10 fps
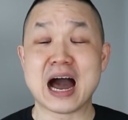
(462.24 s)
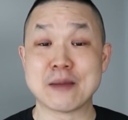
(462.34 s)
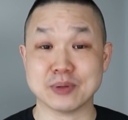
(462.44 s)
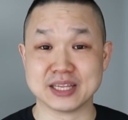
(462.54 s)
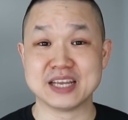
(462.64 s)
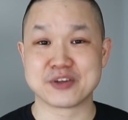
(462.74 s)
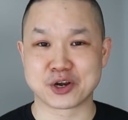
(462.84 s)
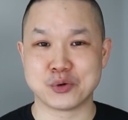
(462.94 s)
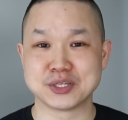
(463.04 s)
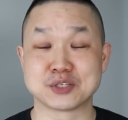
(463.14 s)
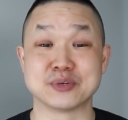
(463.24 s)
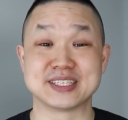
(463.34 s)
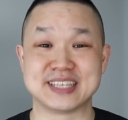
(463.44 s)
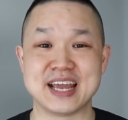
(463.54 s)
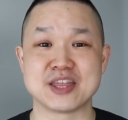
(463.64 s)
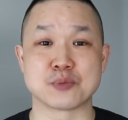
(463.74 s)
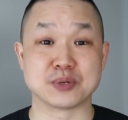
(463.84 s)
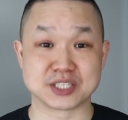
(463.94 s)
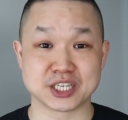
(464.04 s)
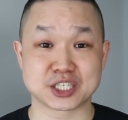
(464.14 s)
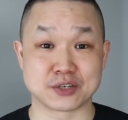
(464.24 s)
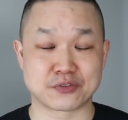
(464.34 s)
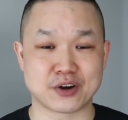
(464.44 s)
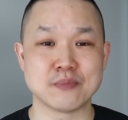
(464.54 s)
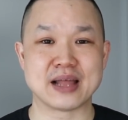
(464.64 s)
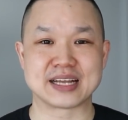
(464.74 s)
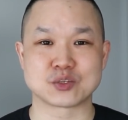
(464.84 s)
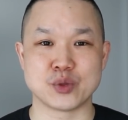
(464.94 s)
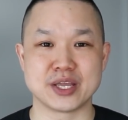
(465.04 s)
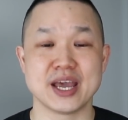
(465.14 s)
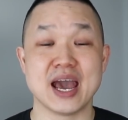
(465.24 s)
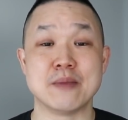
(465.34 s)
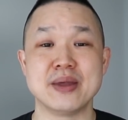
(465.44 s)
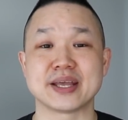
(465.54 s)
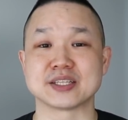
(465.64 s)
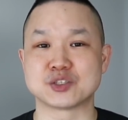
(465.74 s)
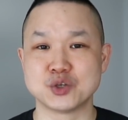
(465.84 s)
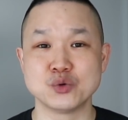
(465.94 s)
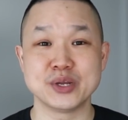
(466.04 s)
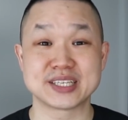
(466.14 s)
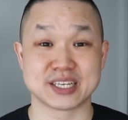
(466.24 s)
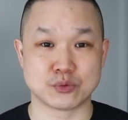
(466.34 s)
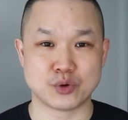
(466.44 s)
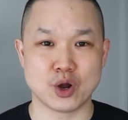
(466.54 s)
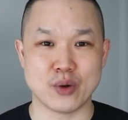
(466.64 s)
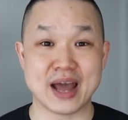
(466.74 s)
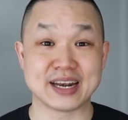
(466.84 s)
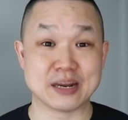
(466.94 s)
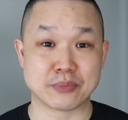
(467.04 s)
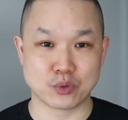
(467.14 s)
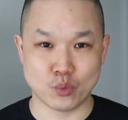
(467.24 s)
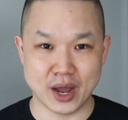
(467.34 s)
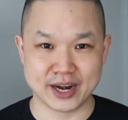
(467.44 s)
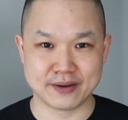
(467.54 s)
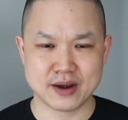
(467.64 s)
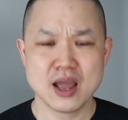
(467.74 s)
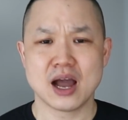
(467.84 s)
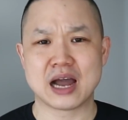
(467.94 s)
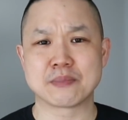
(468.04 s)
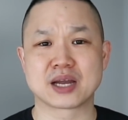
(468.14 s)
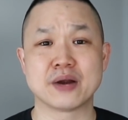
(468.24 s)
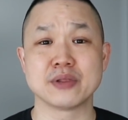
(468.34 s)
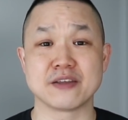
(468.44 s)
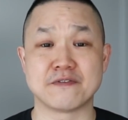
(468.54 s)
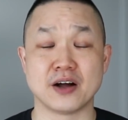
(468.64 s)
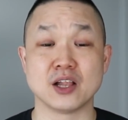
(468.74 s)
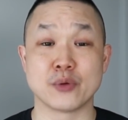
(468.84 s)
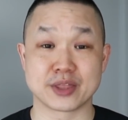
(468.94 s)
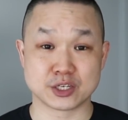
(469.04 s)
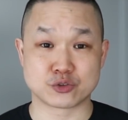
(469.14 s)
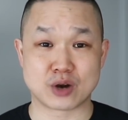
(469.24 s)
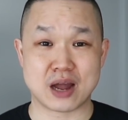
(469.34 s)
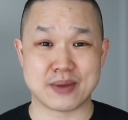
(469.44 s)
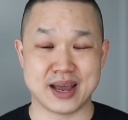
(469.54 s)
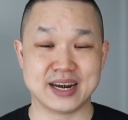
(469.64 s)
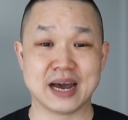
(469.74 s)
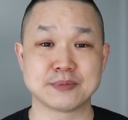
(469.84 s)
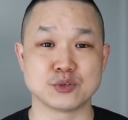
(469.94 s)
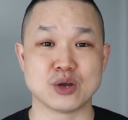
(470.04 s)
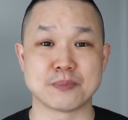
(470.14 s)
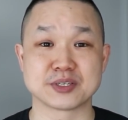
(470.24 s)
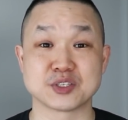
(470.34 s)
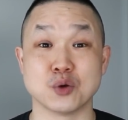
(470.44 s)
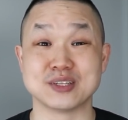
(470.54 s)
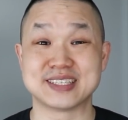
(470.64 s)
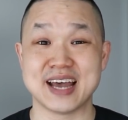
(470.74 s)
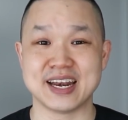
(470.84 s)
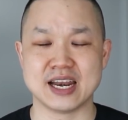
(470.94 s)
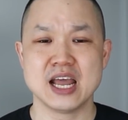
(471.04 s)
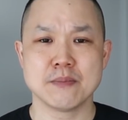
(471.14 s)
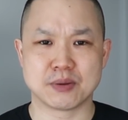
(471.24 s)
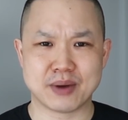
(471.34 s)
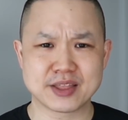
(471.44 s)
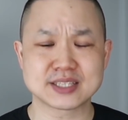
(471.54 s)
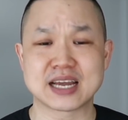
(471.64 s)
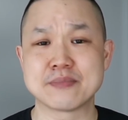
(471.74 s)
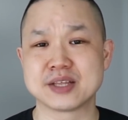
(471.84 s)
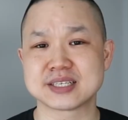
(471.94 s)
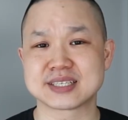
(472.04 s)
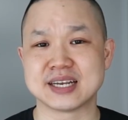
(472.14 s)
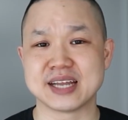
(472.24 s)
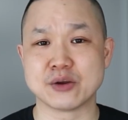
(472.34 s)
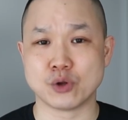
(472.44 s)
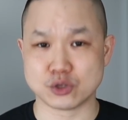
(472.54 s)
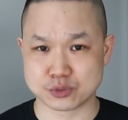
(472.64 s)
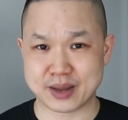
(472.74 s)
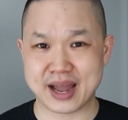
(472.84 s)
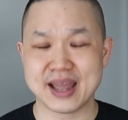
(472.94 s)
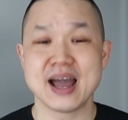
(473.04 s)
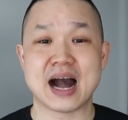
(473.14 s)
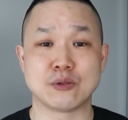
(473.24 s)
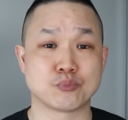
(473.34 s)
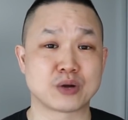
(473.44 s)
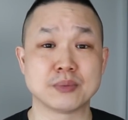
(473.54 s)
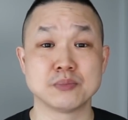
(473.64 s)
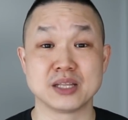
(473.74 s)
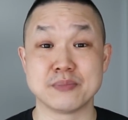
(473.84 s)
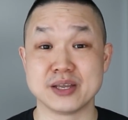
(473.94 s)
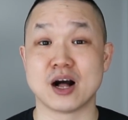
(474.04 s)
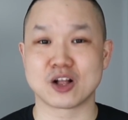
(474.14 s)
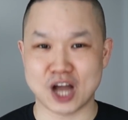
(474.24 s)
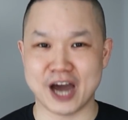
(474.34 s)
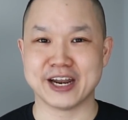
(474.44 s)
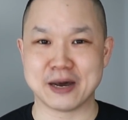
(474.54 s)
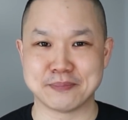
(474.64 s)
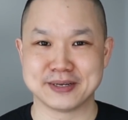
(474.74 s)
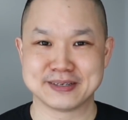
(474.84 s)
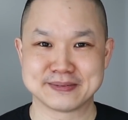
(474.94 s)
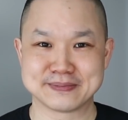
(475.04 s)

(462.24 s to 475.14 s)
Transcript: I believe they're going to retain their position from last week and make it 2 weeks in a row at number 1. I'm currently following the drama and up to episode 10, but by the time this Sunday rolls by, I will probably be all caught up.